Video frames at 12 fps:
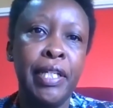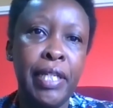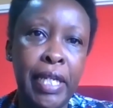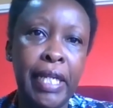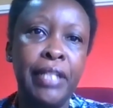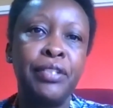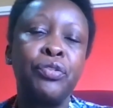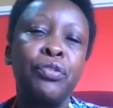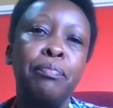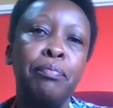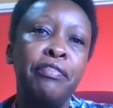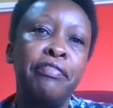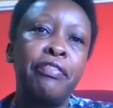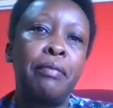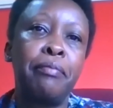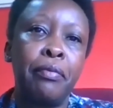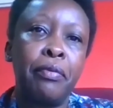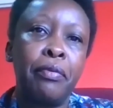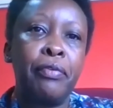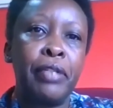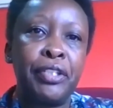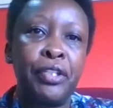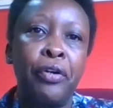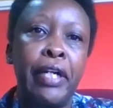needs to move from
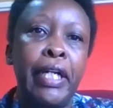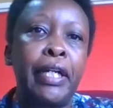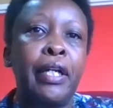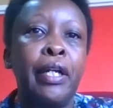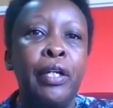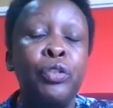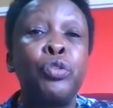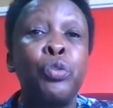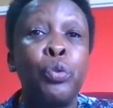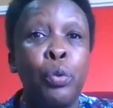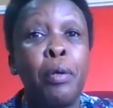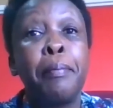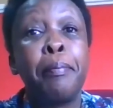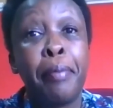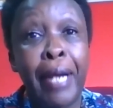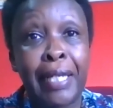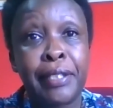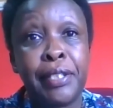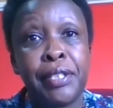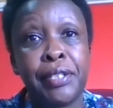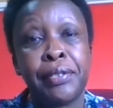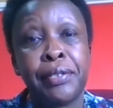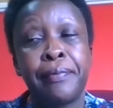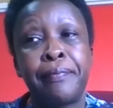rhetoric to
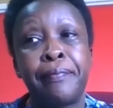practice.